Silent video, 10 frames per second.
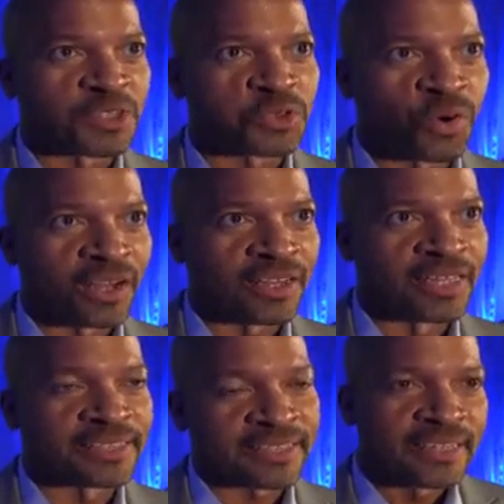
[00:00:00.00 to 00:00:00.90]
as well
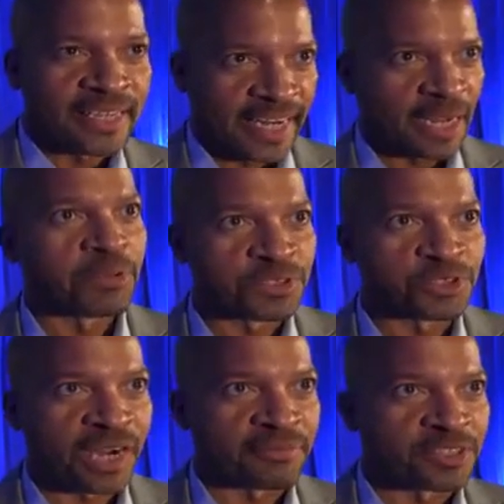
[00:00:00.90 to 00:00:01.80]
as enable the
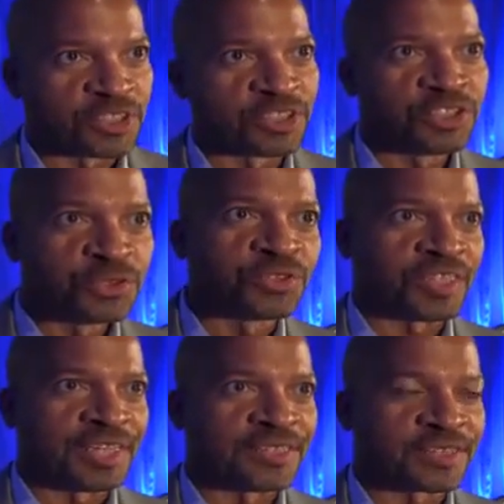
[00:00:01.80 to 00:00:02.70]
driver to do
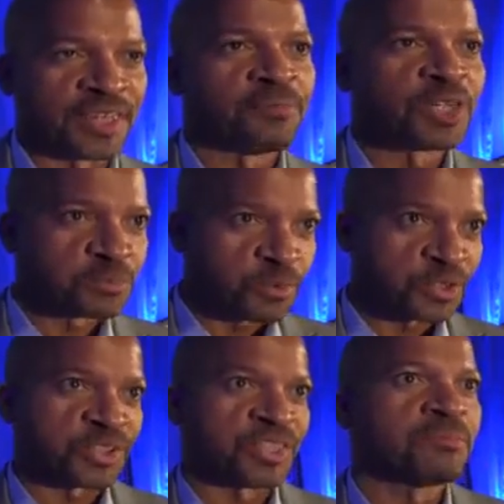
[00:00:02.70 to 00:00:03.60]
things in a much more
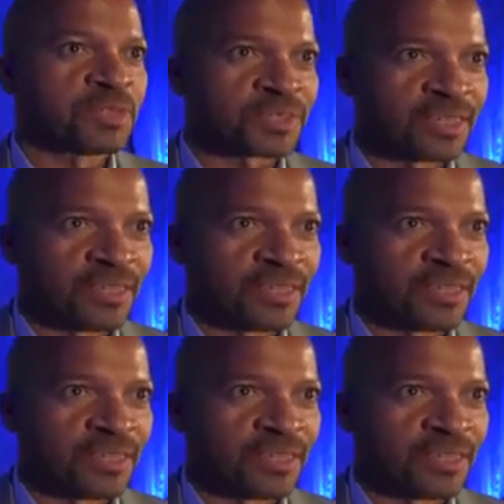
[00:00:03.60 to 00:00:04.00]
seamless,